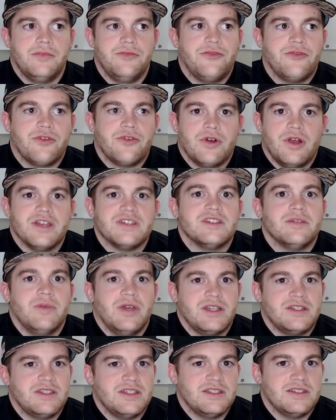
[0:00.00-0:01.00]
For us, it
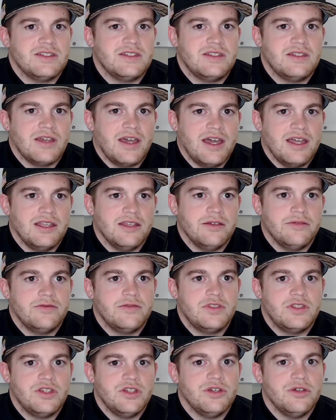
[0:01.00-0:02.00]
makes sense to kind of
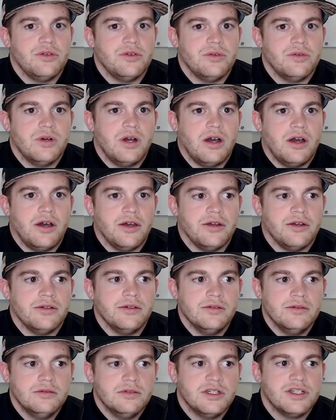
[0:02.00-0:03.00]
do
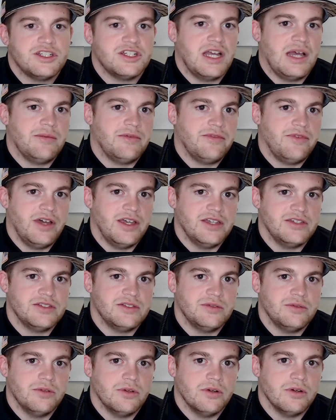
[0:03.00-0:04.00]
on a Shopify
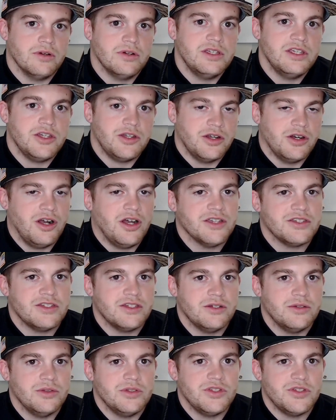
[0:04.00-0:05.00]
store. You can
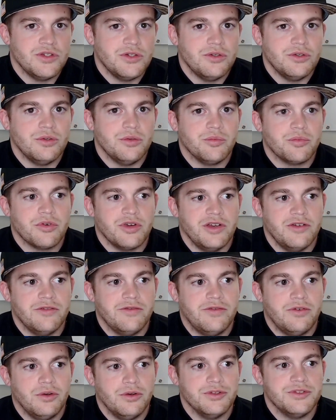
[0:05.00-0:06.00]
also do
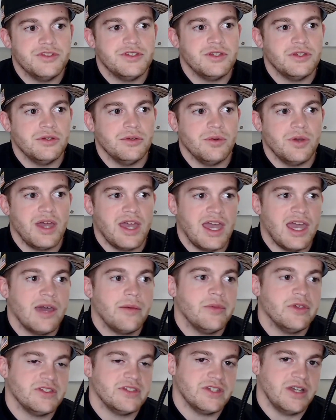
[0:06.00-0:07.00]
Printful to
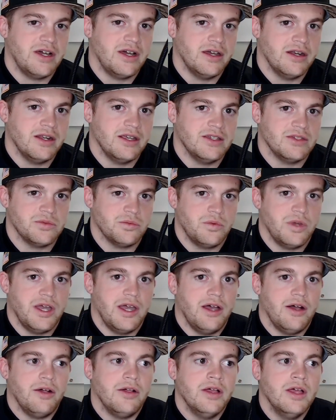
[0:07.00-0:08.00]
Amazon as
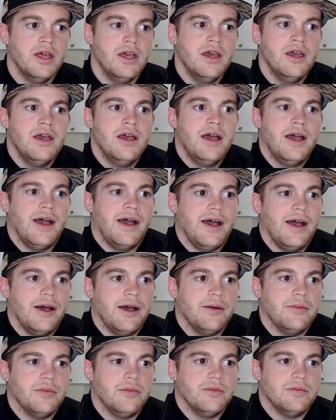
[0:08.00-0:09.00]
well.
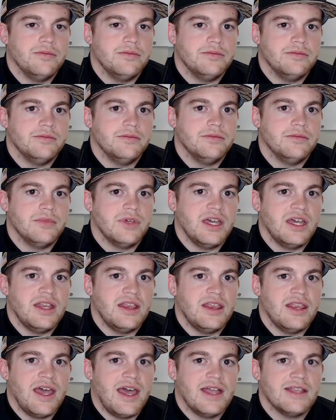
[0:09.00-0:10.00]

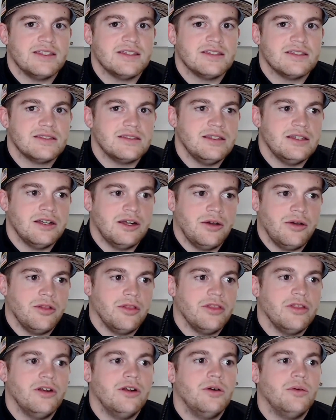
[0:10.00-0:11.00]
And that's, a
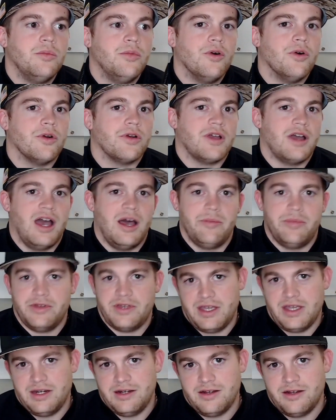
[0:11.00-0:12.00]
little more
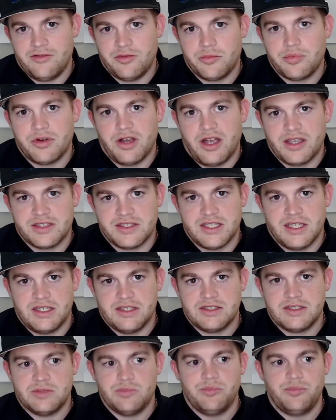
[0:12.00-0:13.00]
complicated of a process.